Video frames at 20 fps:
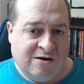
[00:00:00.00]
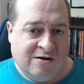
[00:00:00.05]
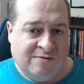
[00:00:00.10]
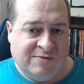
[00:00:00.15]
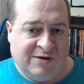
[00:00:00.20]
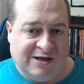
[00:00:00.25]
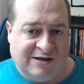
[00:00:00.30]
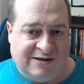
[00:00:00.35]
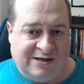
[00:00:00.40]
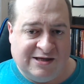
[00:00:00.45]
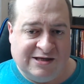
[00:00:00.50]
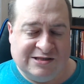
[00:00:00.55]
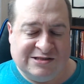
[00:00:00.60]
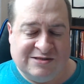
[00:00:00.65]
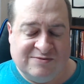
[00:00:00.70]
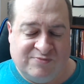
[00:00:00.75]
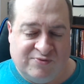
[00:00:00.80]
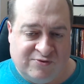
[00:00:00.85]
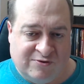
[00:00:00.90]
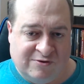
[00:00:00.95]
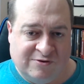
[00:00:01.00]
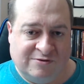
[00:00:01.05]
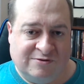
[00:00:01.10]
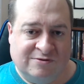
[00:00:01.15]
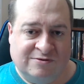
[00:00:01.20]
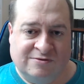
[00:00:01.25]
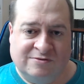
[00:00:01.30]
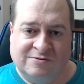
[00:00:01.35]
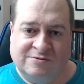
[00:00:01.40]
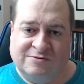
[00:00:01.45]
I think it's
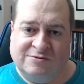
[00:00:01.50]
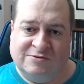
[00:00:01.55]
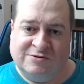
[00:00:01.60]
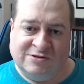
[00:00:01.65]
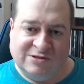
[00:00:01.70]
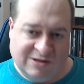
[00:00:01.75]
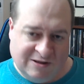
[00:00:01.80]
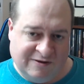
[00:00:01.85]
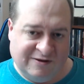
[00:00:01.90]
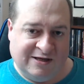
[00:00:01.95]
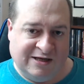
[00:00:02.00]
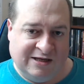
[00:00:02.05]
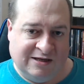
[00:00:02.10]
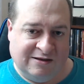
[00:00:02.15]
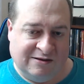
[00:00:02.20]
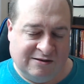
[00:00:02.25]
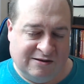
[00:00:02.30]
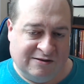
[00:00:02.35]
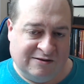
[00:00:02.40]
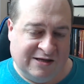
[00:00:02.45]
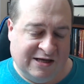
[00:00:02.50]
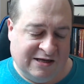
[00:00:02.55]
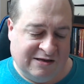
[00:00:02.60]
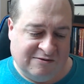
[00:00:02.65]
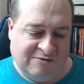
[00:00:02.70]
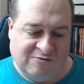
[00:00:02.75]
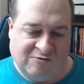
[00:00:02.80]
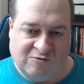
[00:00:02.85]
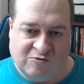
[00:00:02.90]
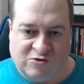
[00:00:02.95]
important to think that
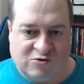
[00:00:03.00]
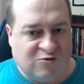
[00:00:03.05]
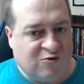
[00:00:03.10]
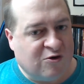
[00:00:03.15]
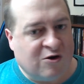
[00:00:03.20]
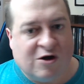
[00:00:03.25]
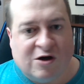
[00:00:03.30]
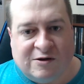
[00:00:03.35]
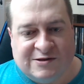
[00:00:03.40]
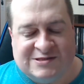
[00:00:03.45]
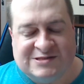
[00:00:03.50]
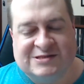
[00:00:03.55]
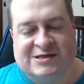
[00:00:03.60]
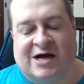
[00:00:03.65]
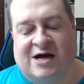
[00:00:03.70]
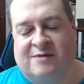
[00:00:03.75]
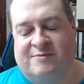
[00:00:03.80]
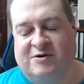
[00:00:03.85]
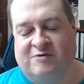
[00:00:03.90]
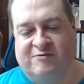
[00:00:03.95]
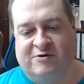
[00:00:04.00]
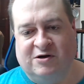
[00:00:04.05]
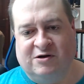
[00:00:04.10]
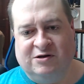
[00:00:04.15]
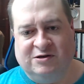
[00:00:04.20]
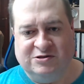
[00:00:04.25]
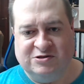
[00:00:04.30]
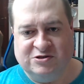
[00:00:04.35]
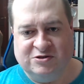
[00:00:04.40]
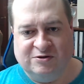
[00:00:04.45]
this is a hobby we
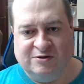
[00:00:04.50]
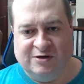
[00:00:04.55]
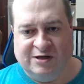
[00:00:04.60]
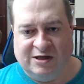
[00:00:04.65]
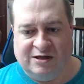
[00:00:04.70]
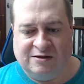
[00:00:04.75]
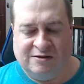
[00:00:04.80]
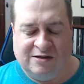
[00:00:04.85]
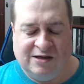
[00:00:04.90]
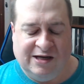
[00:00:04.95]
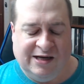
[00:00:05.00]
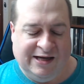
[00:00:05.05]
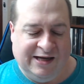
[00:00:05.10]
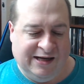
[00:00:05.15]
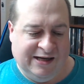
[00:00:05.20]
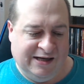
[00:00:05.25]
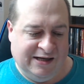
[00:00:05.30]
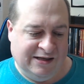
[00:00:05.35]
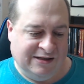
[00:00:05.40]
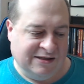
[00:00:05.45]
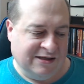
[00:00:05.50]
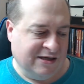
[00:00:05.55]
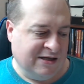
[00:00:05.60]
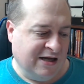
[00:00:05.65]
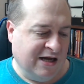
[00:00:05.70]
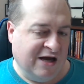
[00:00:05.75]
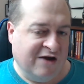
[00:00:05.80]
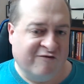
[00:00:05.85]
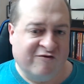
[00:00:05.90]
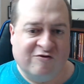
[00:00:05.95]
all enjoy, and
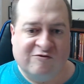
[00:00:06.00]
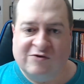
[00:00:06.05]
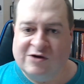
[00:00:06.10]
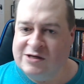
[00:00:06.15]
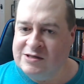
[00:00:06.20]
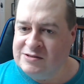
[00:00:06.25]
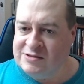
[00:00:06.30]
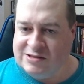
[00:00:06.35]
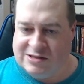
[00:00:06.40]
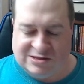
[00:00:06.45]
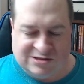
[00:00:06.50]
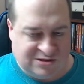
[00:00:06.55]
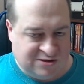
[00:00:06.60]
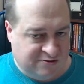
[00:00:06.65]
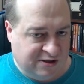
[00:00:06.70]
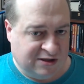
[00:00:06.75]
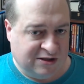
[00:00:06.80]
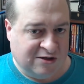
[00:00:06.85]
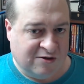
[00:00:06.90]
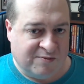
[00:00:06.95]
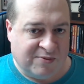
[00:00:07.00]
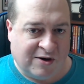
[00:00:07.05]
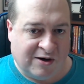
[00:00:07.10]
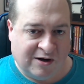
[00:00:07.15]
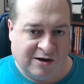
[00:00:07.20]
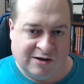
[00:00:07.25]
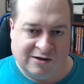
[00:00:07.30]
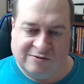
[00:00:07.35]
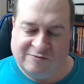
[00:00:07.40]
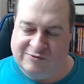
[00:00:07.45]
everyone is doing their
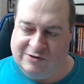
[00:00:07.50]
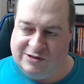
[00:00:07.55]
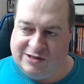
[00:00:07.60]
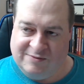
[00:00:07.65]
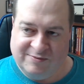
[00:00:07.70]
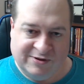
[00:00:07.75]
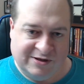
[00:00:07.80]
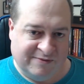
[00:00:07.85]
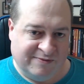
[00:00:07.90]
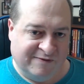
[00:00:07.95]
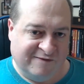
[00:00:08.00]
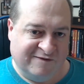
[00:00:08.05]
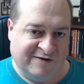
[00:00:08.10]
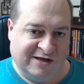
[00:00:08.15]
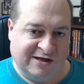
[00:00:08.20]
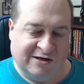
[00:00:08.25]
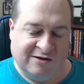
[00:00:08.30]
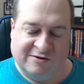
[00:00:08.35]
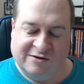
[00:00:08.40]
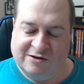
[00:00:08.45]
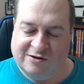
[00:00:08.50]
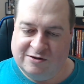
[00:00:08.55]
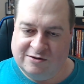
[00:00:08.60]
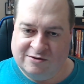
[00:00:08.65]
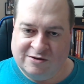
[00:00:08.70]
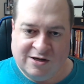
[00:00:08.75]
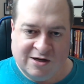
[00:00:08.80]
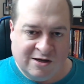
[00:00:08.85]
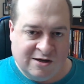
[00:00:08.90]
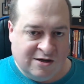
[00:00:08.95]
part. When they put up a video,
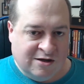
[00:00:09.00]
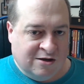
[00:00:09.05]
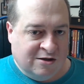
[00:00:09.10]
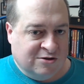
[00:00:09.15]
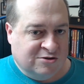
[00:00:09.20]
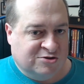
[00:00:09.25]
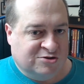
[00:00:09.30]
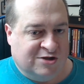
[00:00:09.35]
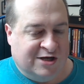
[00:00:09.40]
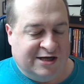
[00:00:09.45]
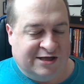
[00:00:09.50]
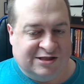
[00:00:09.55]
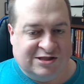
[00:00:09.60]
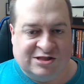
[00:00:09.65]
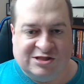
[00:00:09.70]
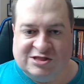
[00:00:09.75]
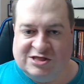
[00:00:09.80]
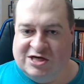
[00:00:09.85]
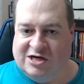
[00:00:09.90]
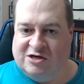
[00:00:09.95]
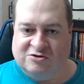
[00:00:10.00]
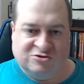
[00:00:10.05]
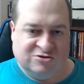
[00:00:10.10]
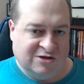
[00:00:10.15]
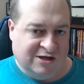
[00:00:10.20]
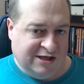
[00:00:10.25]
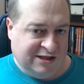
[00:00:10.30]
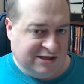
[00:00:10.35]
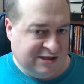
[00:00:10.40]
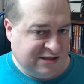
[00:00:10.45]
they're trying to share,
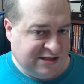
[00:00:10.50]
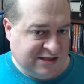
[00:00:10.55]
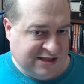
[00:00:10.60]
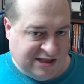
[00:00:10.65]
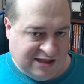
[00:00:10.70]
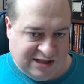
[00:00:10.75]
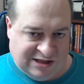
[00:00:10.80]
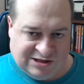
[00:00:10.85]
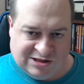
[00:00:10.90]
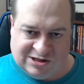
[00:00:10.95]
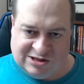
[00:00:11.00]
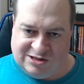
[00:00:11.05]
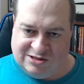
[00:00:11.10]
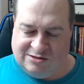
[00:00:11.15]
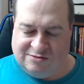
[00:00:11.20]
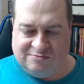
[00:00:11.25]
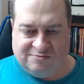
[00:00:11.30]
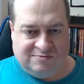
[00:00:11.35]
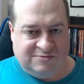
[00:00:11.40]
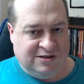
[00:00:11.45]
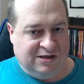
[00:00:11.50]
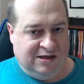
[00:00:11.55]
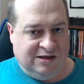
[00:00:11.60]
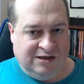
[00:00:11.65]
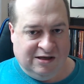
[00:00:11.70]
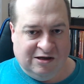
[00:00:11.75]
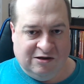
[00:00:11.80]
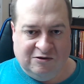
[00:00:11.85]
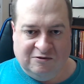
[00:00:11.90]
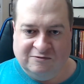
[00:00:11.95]
trying to teach,
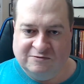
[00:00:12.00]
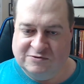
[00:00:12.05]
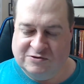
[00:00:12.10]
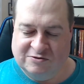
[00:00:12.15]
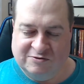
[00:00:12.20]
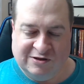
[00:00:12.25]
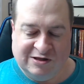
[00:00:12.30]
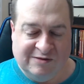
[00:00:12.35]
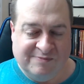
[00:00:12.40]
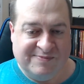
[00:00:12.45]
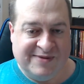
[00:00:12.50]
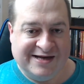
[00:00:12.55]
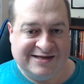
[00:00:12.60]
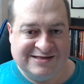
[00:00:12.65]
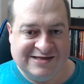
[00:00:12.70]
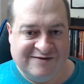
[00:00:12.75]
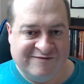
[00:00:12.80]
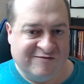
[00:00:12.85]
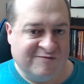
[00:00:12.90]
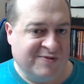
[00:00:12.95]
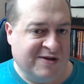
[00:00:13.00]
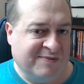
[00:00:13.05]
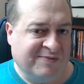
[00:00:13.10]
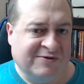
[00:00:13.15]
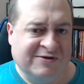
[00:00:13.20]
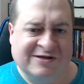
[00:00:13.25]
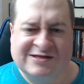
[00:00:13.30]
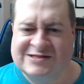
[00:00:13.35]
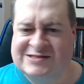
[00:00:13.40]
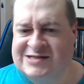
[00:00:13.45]
doing the best. Even
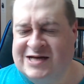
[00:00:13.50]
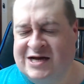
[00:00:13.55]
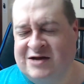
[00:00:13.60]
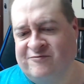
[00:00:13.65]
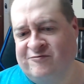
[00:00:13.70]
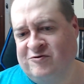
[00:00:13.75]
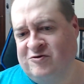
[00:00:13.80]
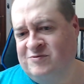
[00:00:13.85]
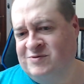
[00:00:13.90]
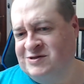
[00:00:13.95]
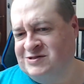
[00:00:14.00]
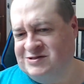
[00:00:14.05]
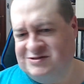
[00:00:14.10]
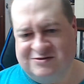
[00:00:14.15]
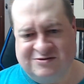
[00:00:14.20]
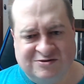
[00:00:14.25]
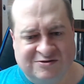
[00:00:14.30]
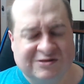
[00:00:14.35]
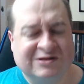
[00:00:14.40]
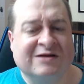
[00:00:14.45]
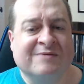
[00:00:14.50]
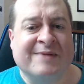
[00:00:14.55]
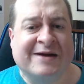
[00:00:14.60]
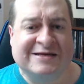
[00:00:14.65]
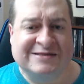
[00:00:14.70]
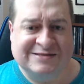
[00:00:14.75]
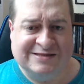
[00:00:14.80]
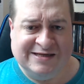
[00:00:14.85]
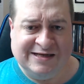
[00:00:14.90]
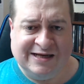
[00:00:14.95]
people that design rule books, they're doing the
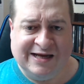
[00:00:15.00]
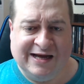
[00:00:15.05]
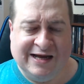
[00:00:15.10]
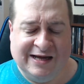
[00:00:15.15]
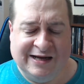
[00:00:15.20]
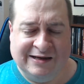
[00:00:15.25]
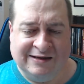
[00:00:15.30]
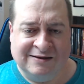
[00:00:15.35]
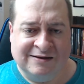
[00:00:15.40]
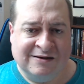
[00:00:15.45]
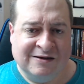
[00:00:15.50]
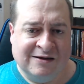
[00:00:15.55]
best they can.